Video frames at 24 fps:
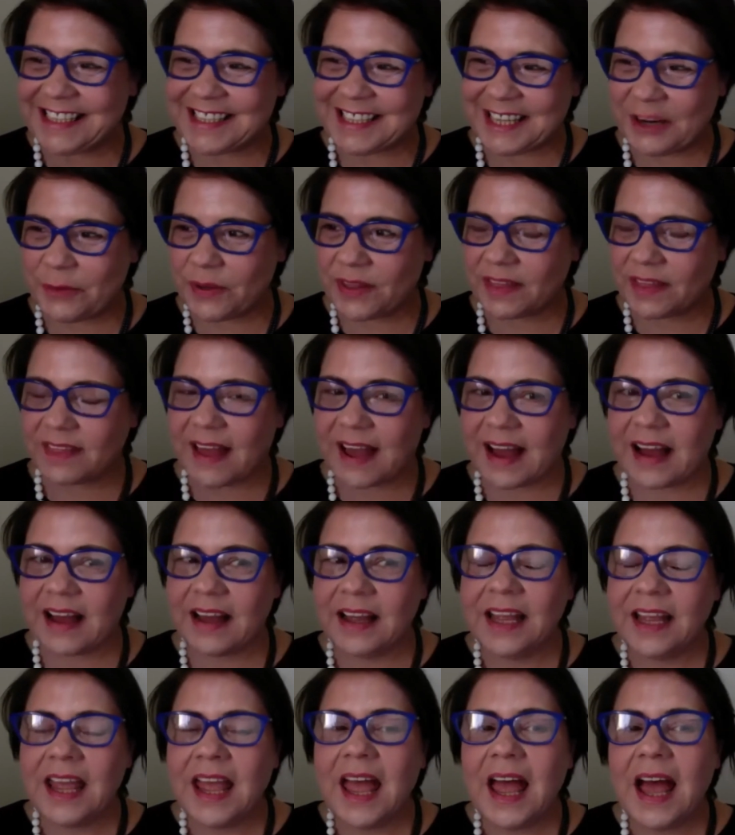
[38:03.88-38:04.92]
easier with that.
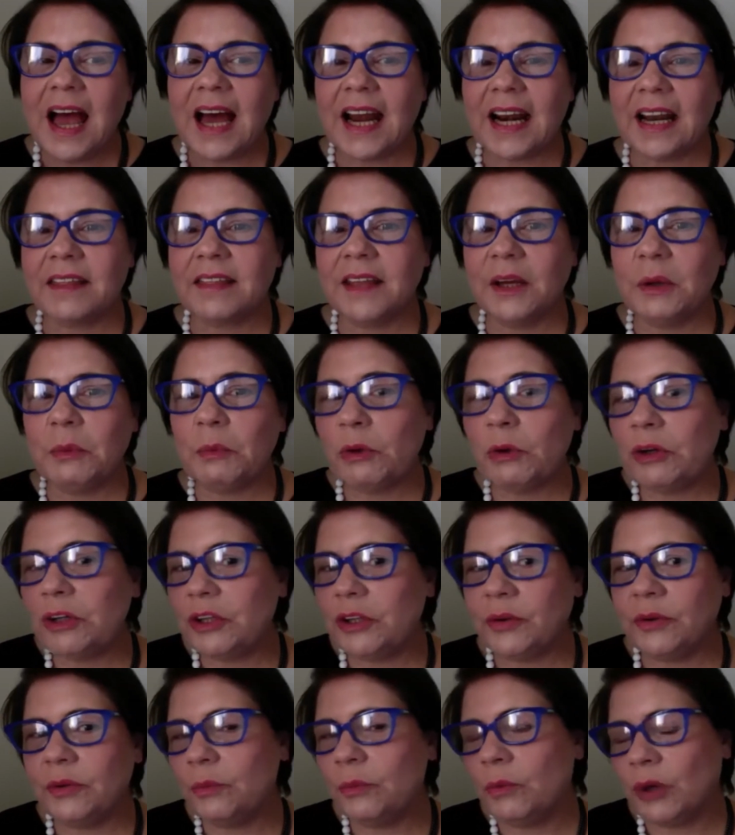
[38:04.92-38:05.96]
And I think what
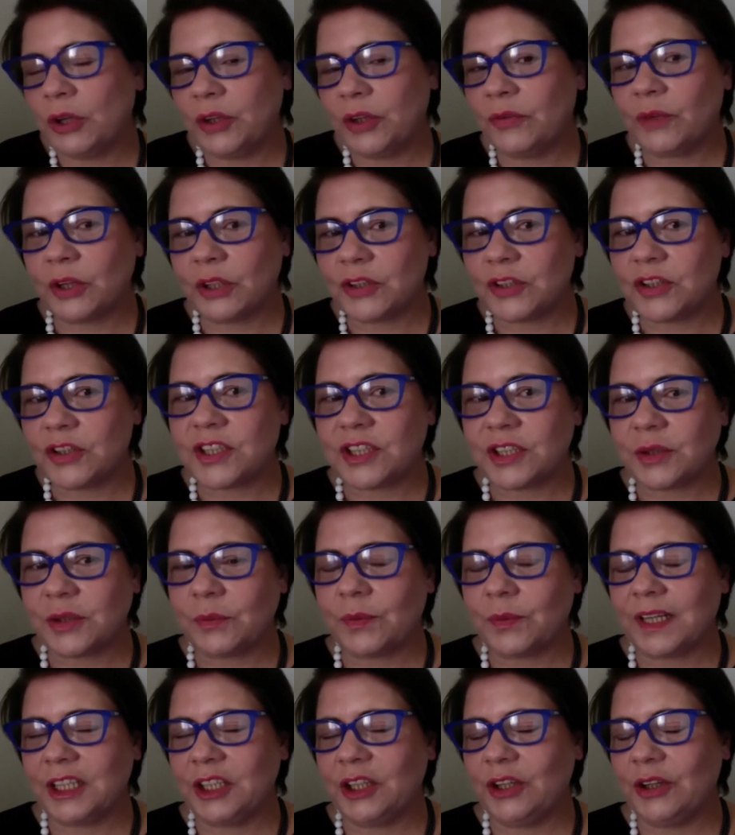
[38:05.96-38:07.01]
you've got to do
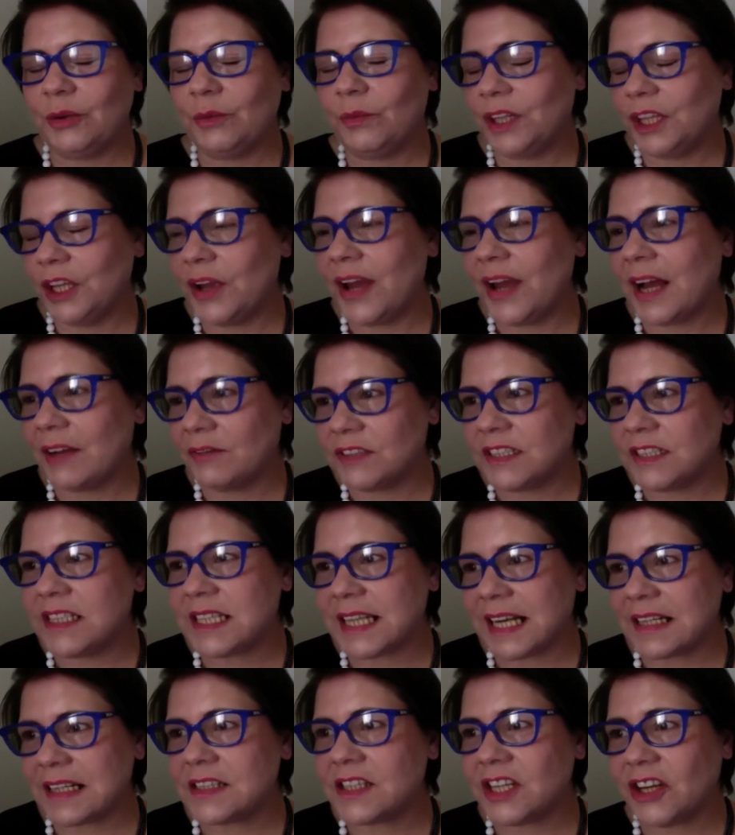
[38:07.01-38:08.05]
when you have
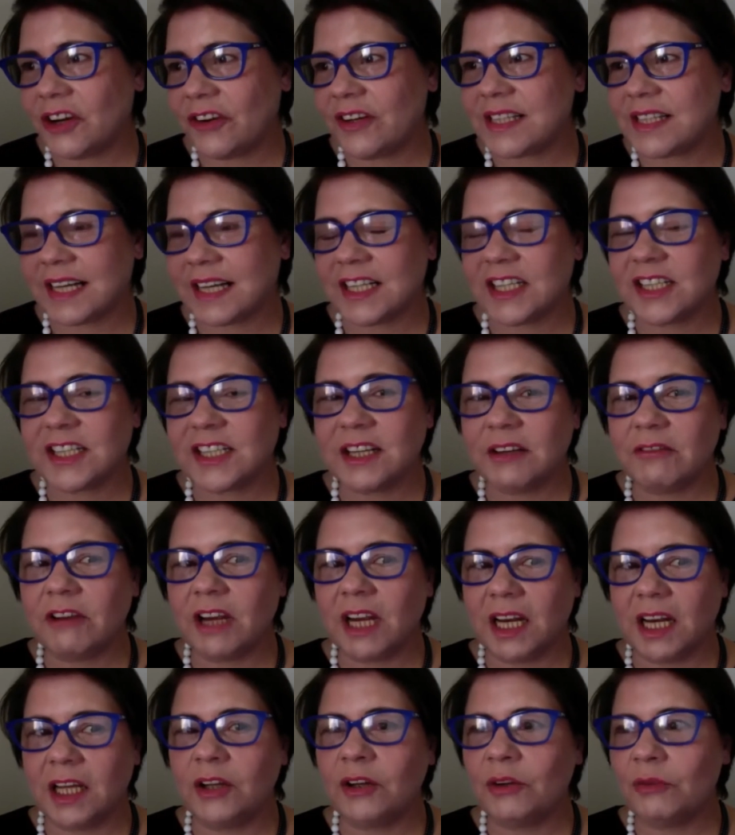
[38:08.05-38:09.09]
dyslexia is actually
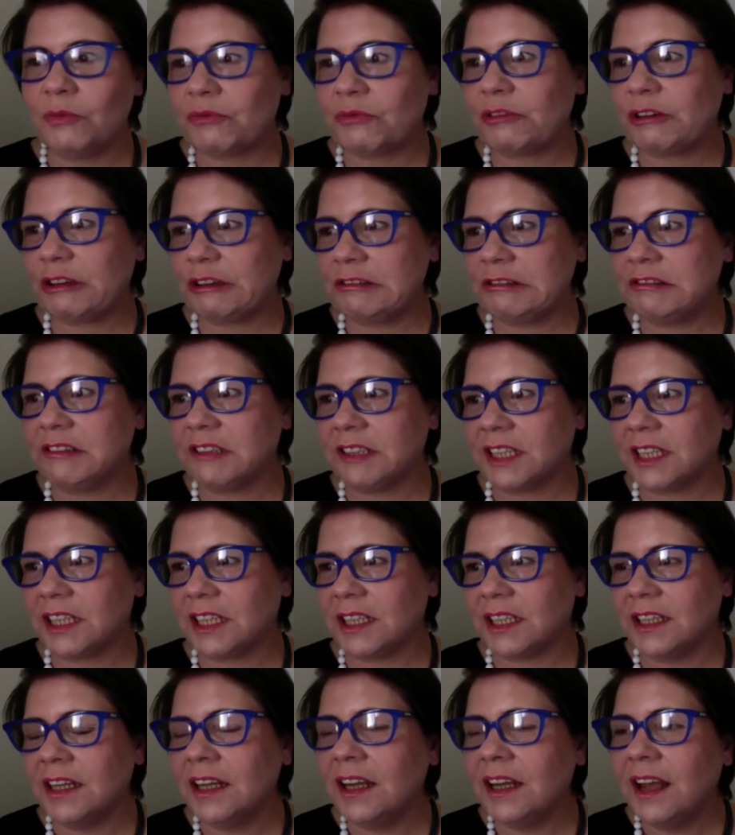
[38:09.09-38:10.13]
really confront
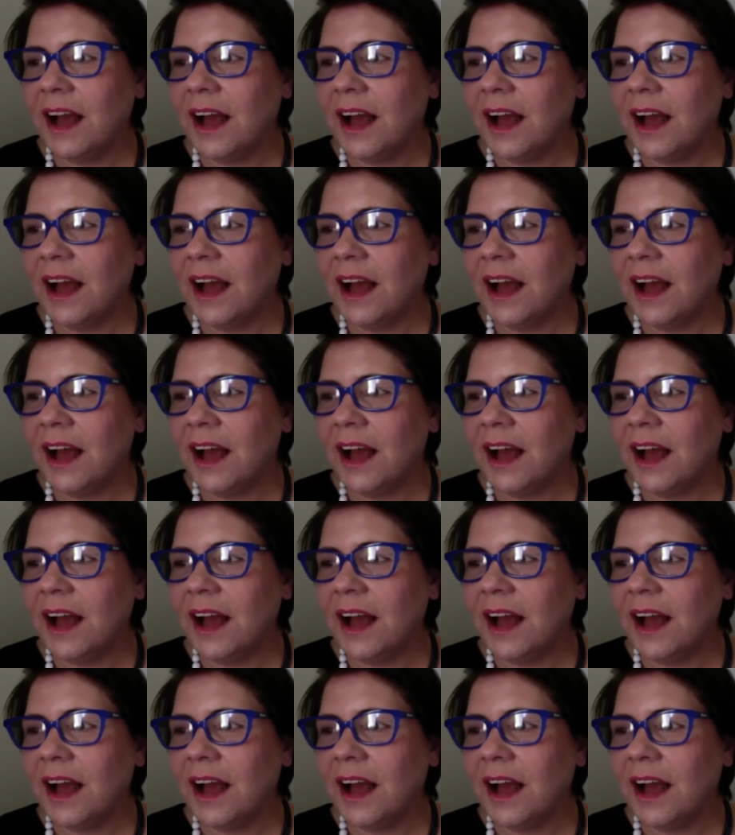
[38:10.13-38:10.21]
that